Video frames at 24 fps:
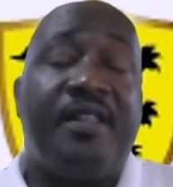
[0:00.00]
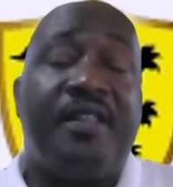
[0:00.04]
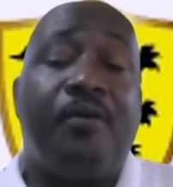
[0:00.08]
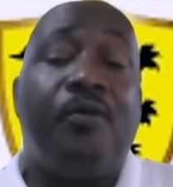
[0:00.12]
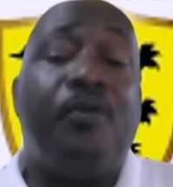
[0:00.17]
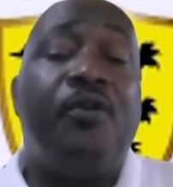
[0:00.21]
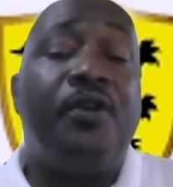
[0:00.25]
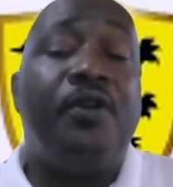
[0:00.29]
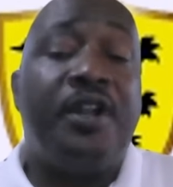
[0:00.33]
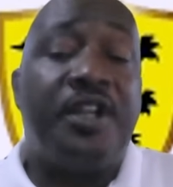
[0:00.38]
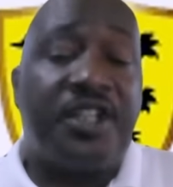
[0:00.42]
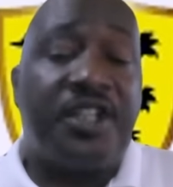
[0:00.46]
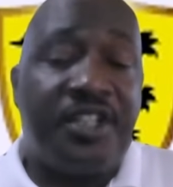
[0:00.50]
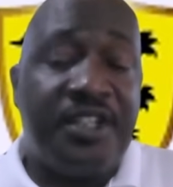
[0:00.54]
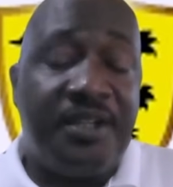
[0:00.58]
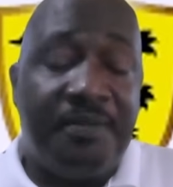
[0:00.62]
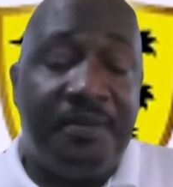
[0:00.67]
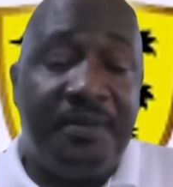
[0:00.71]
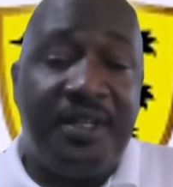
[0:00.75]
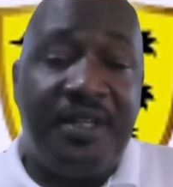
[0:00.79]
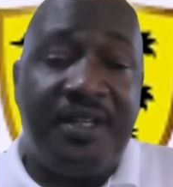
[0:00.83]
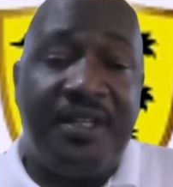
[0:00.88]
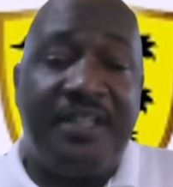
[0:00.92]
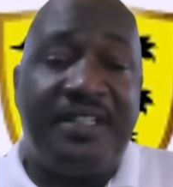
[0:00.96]
the
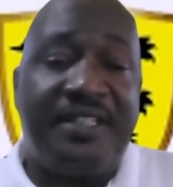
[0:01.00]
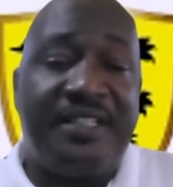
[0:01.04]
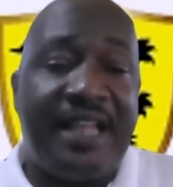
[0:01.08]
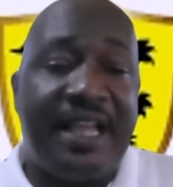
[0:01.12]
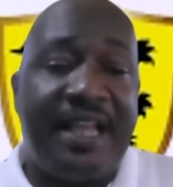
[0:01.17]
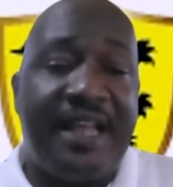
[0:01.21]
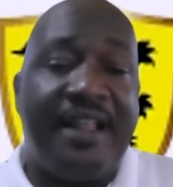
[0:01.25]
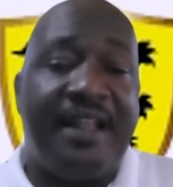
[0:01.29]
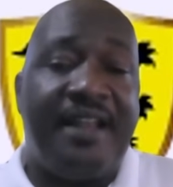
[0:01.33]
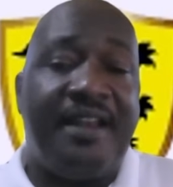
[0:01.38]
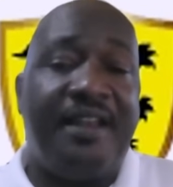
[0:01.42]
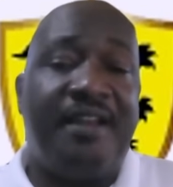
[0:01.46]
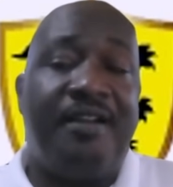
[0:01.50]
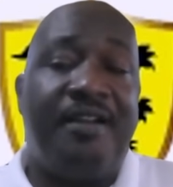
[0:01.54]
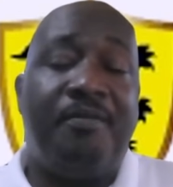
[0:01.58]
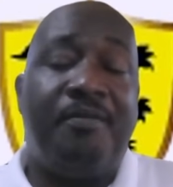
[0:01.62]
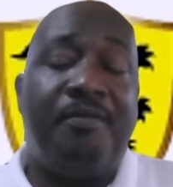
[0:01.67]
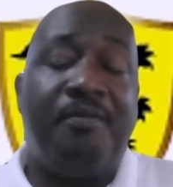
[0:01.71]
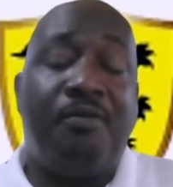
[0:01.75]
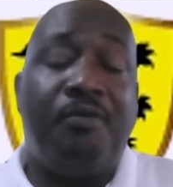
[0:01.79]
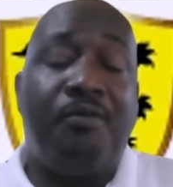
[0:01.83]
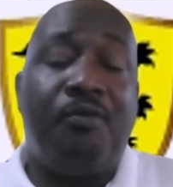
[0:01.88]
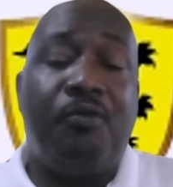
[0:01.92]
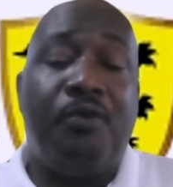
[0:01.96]
ownership decided
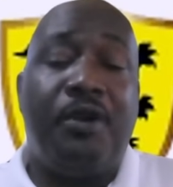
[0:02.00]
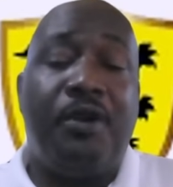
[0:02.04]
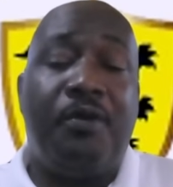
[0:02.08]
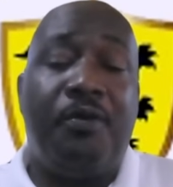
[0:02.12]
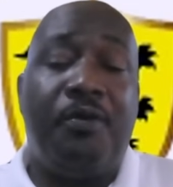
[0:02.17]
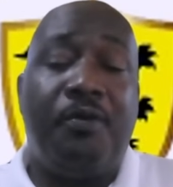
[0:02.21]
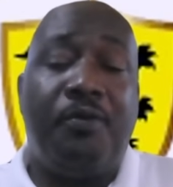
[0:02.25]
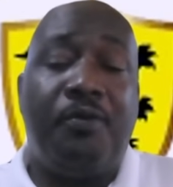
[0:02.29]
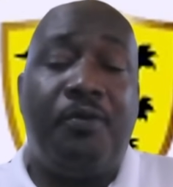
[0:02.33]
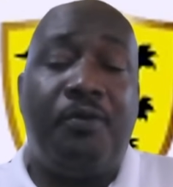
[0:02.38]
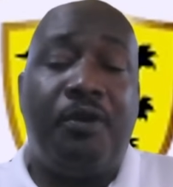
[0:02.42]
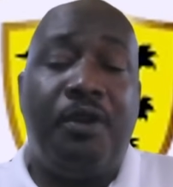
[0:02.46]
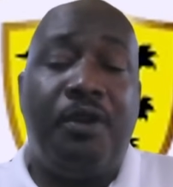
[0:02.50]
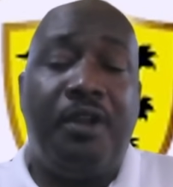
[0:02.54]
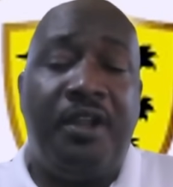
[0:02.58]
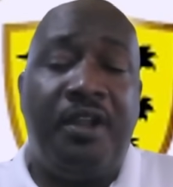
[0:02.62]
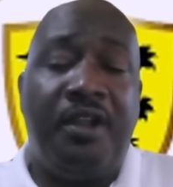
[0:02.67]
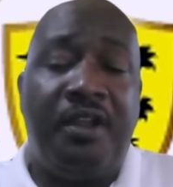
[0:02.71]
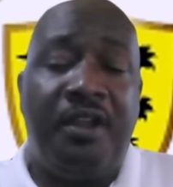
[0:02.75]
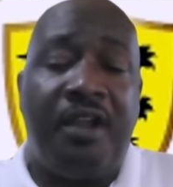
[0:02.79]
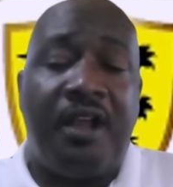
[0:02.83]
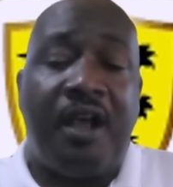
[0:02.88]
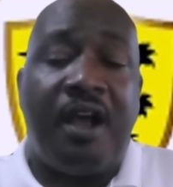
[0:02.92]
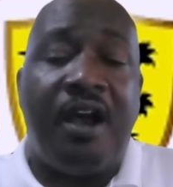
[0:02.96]
that
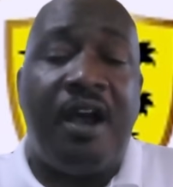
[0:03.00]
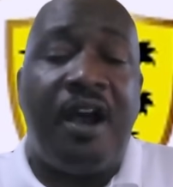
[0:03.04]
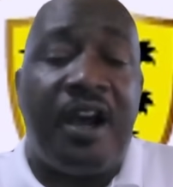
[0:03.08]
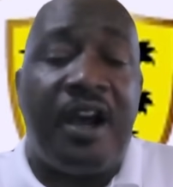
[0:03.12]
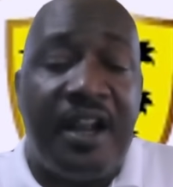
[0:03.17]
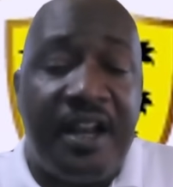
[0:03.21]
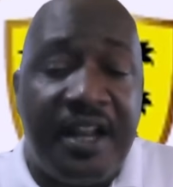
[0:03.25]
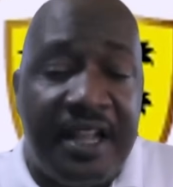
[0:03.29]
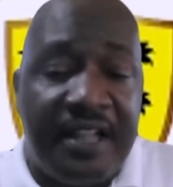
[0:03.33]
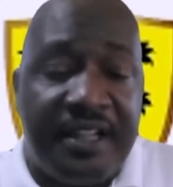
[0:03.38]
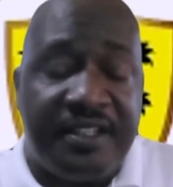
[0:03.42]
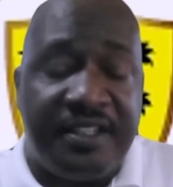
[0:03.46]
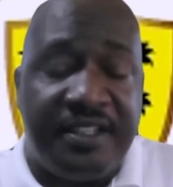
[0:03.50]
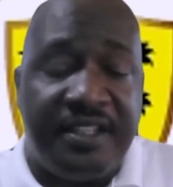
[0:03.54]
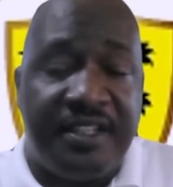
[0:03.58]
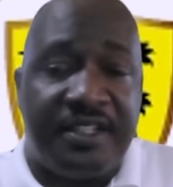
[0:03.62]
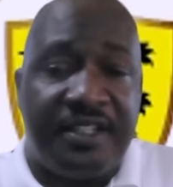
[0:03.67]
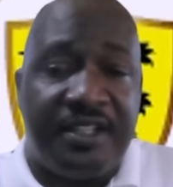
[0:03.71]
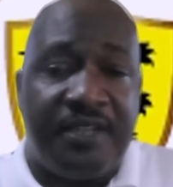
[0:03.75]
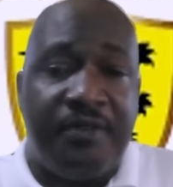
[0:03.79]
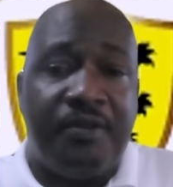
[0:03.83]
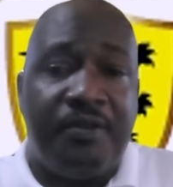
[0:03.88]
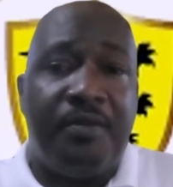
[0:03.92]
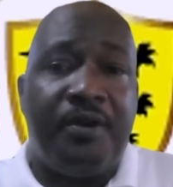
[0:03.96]
the
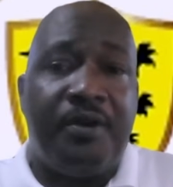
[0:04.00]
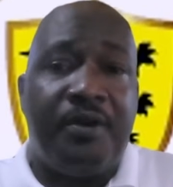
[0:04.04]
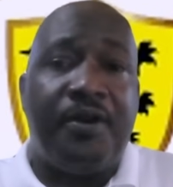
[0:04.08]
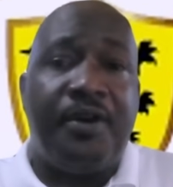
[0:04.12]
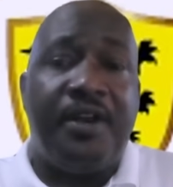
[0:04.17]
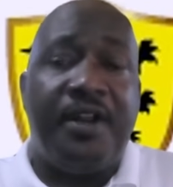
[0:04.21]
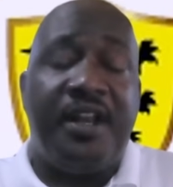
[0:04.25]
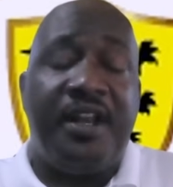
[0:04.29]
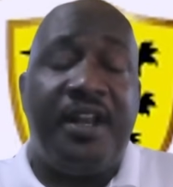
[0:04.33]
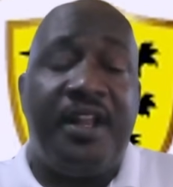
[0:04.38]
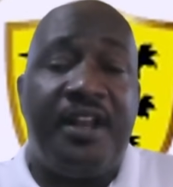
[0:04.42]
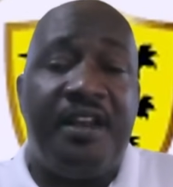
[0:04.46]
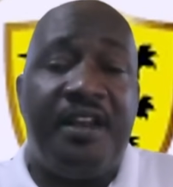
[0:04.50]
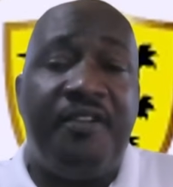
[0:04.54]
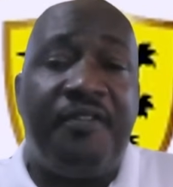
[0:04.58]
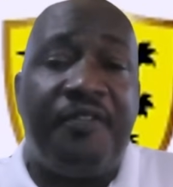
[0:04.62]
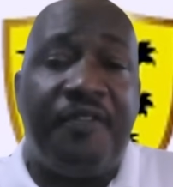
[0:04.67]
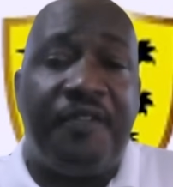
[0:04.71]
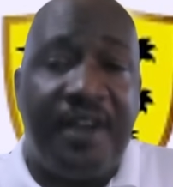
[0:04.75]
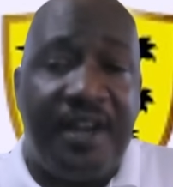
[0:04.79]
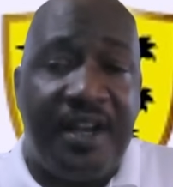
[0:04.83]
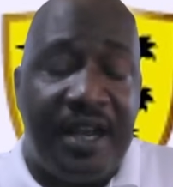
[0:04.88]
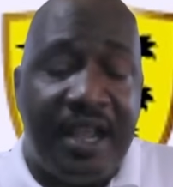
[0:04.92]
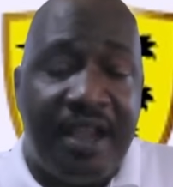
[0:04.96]
organization will be going in a
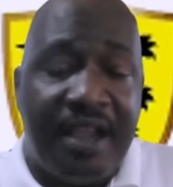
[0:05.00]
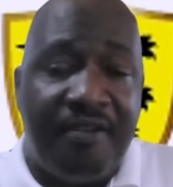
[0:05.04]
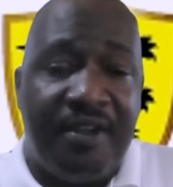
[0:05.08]
different